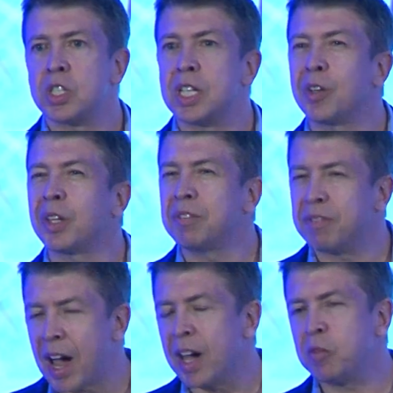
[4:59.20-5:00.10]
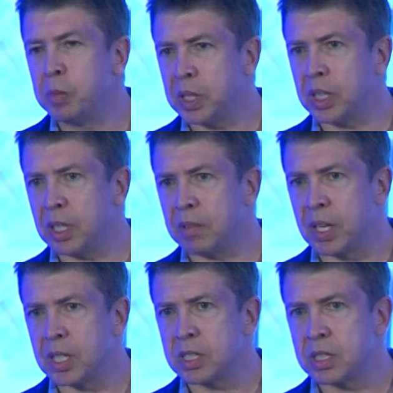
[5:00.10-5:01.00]
to nearly 5 billion of
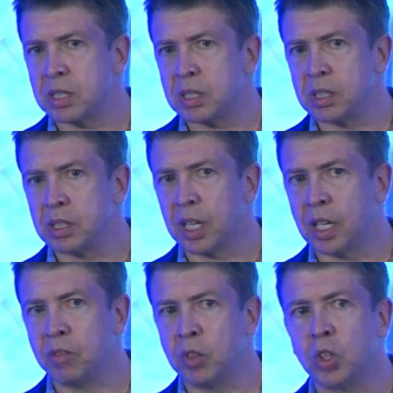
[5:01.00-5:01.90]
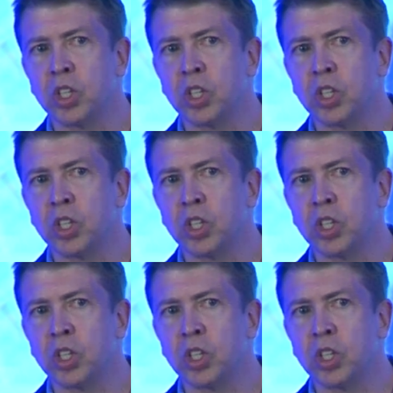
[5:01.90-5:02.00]
us. And if you